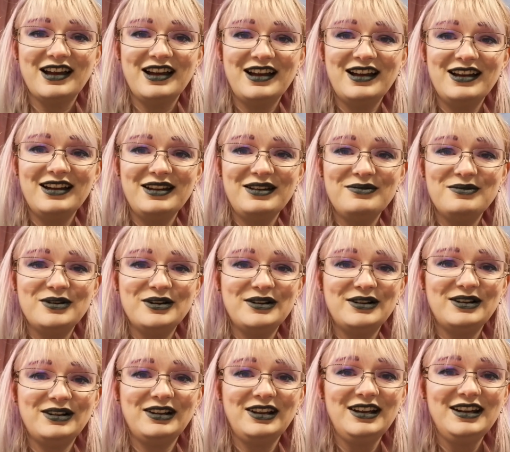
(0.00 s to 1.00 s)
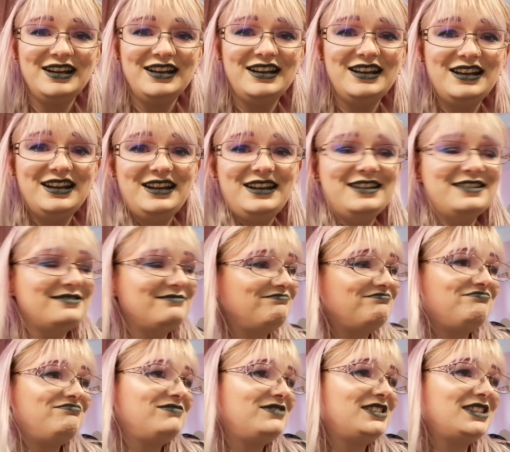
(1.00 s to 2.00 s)
I will
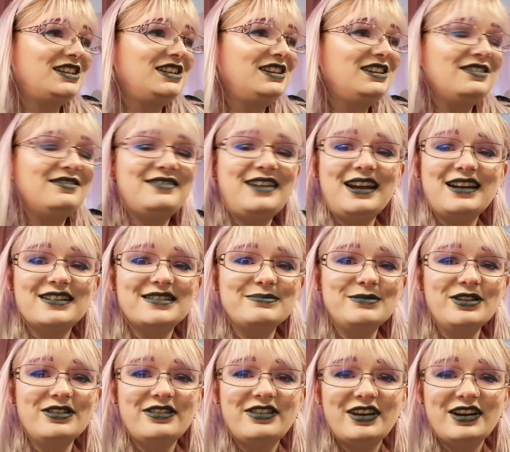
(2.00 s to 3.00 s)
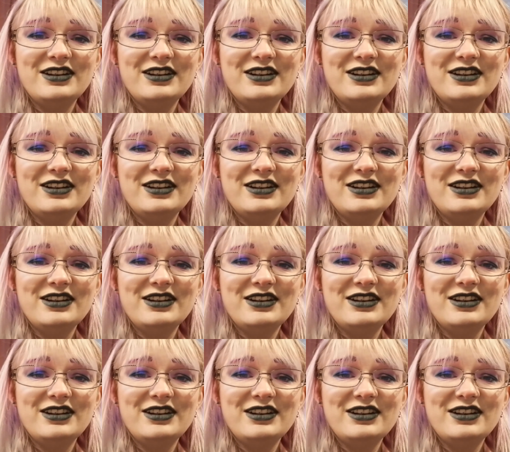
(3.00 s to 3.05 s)
see you next month,